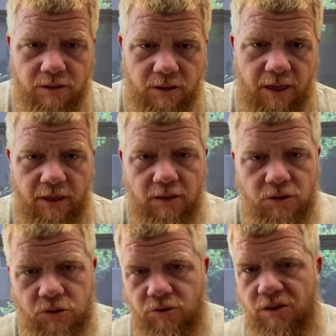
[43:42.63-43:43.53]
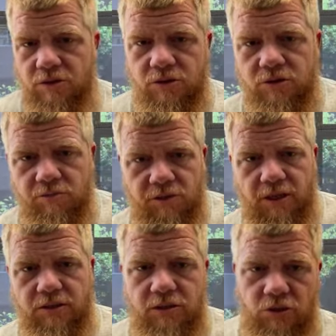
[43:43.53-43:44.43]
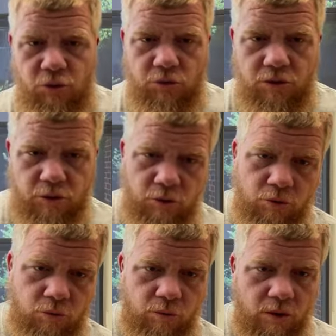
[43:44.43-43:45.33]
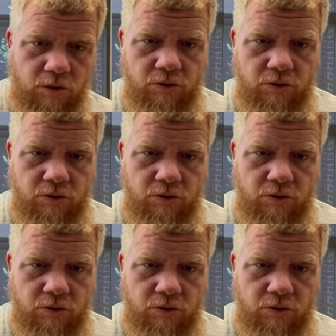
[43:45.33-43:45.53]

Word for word: Okay, so these are some things that you could do